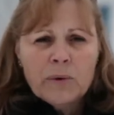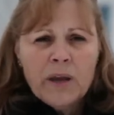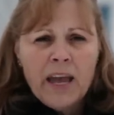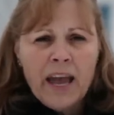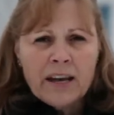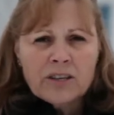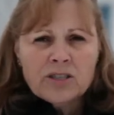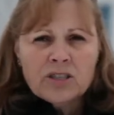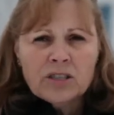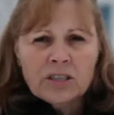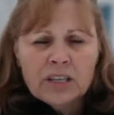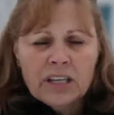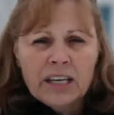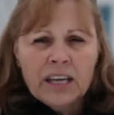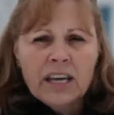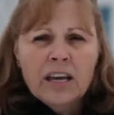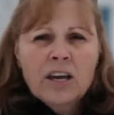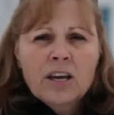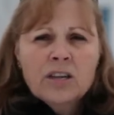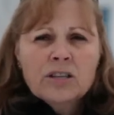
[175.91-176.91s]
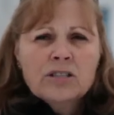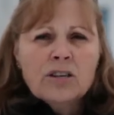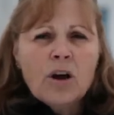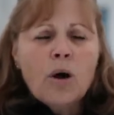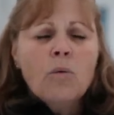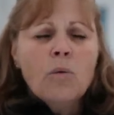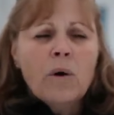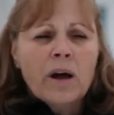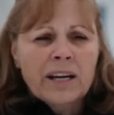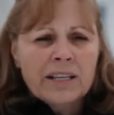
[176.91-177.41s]
We actually
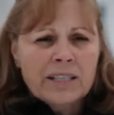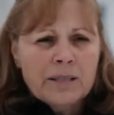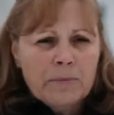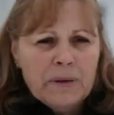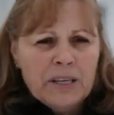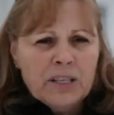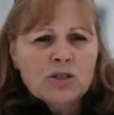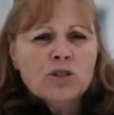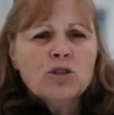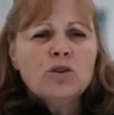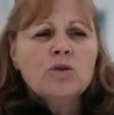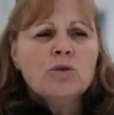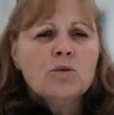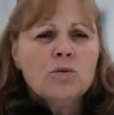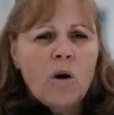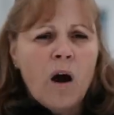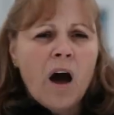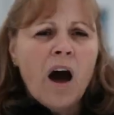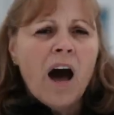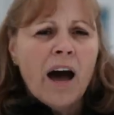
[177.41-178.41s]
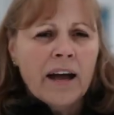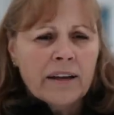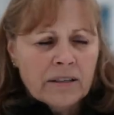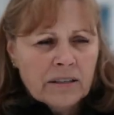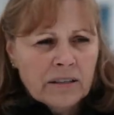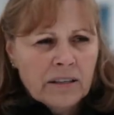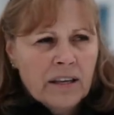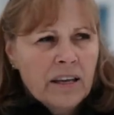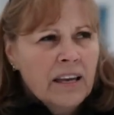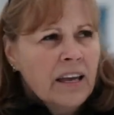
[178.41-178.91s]
don't want it to be too hot.